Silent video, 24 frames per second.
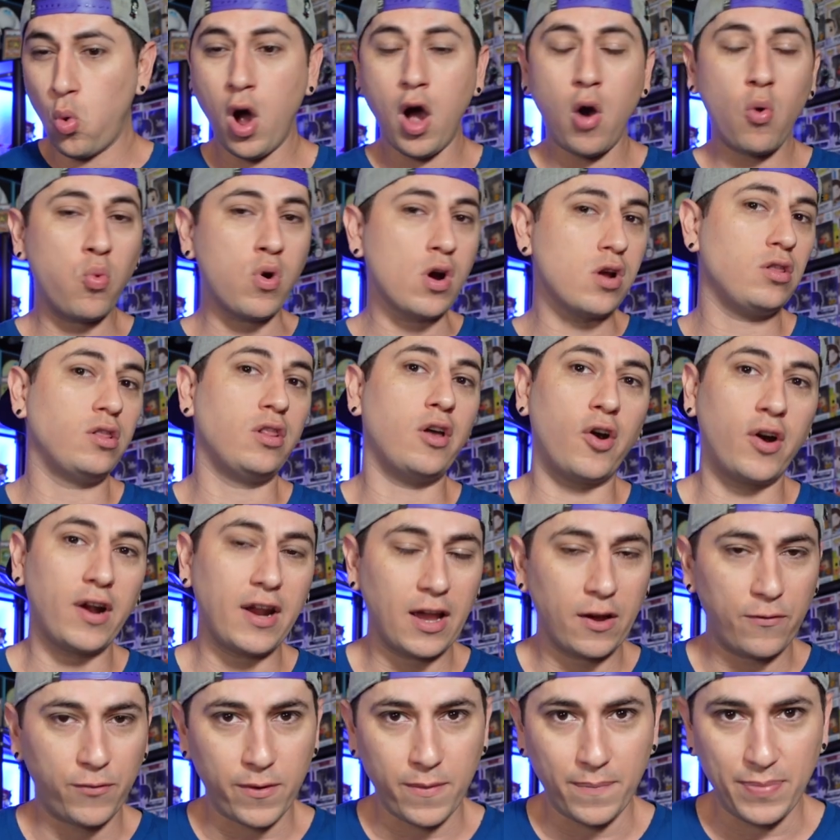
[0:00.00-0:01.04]
what we're
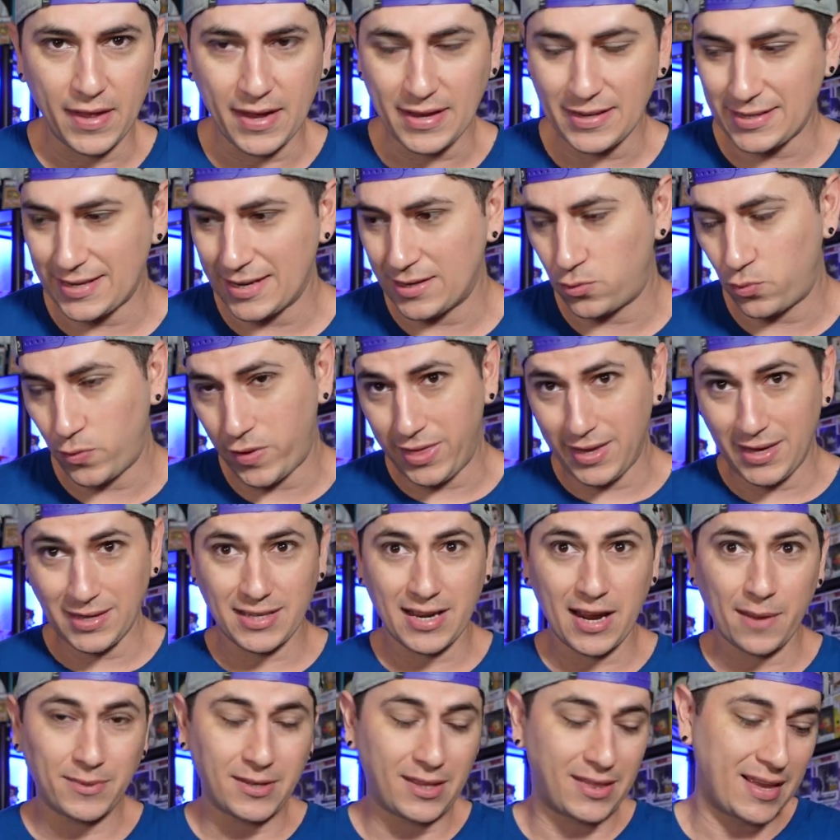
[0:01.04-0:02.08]
learning from this is when these
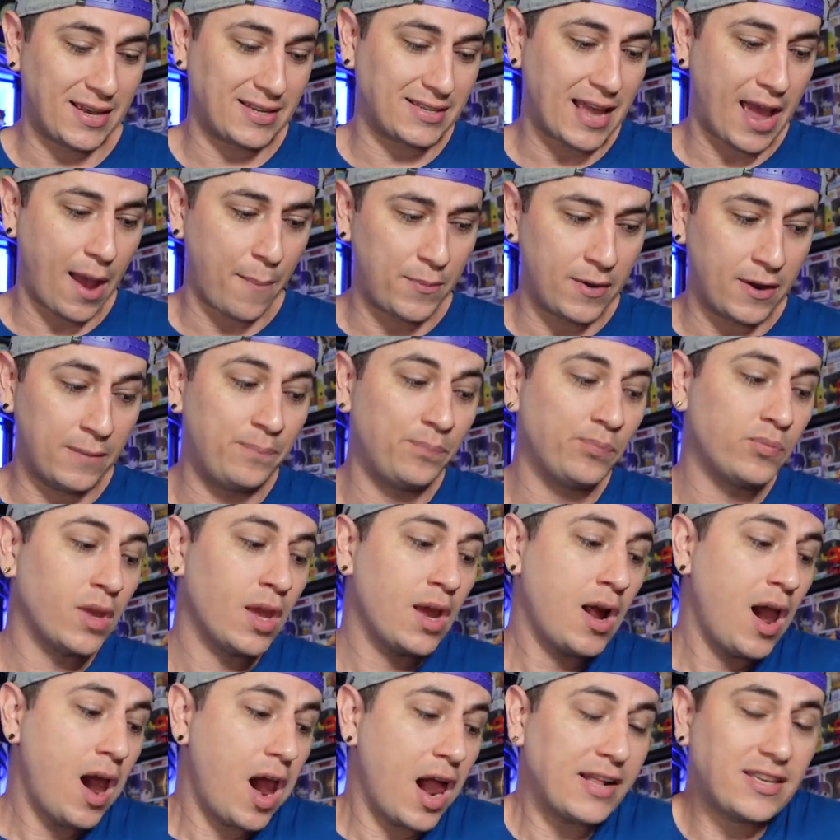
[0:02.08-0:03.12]
types of things happen,
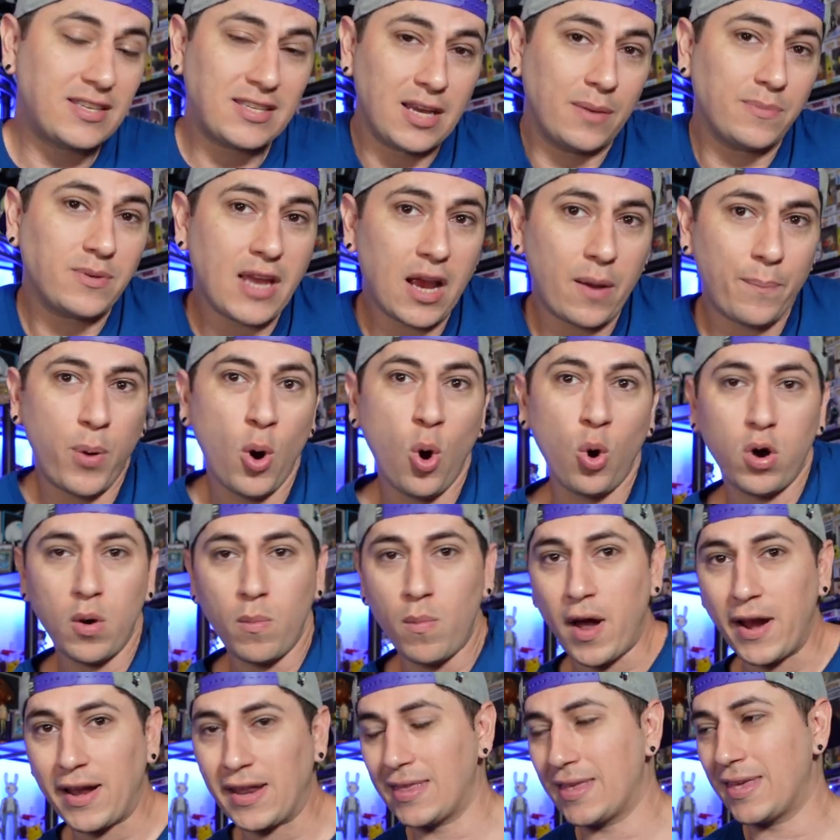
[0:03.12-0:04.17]
it seems like
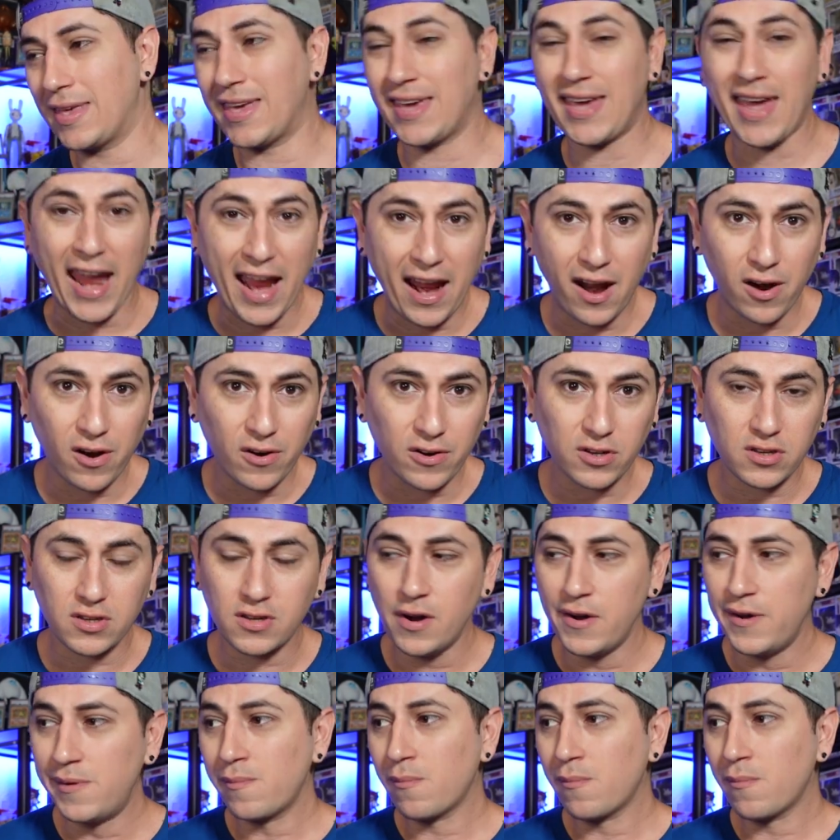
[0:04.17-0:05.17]
Pokemon cares,